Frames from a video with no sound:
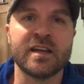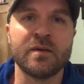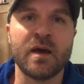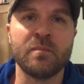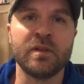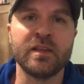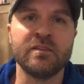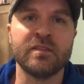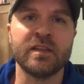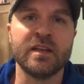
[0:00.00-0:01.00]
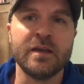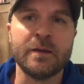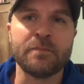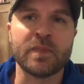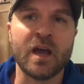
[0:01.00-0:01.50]
And I, I believe that
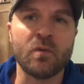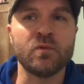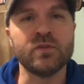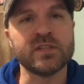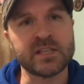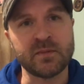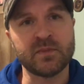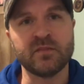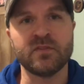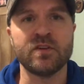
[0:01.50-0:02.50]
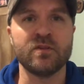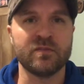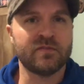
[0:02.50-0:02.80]
God will do the same thing for you.